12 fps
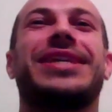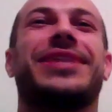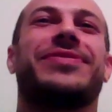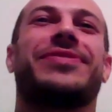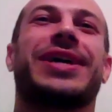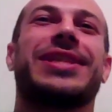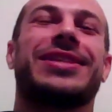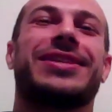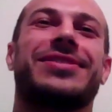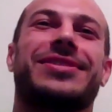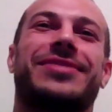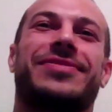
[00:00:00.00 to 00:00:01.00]
If you
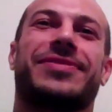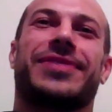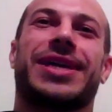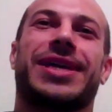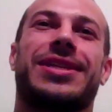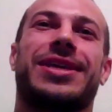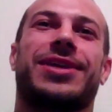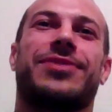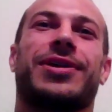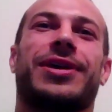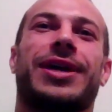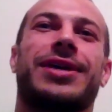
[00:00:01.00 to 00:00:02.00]
fight Nicky
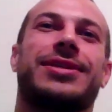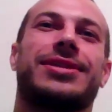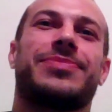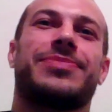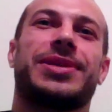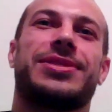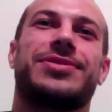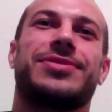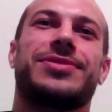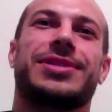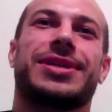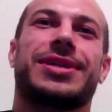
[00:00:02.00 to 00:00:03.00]
Ryan and he beats
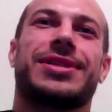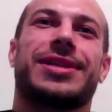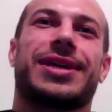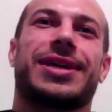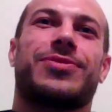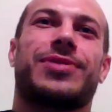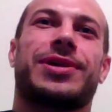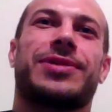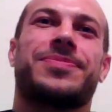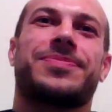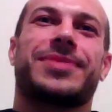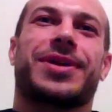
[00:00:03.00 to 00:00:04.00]
you, it's kind of like,
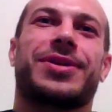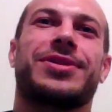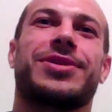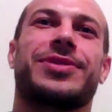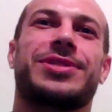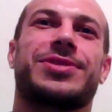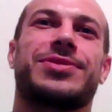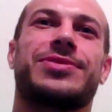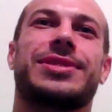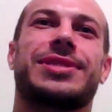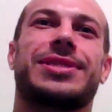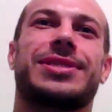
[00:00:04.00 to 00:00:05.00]
well, I got no
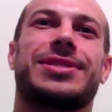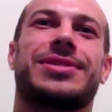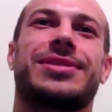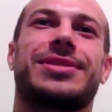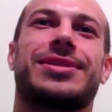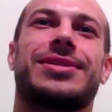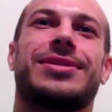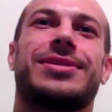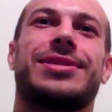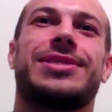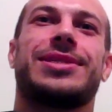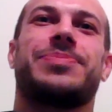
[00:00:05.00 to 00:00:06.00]
excuses. He's
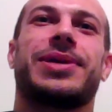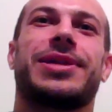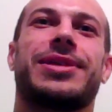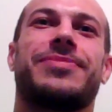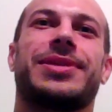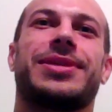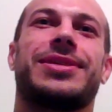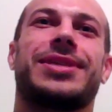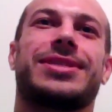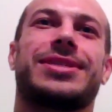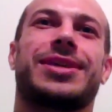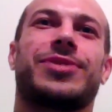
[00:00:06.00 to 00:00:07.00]
just better than me.
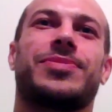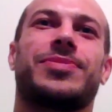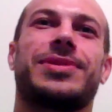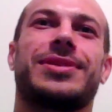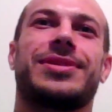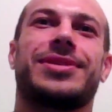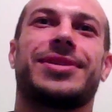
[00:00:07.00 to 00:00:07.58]
That would be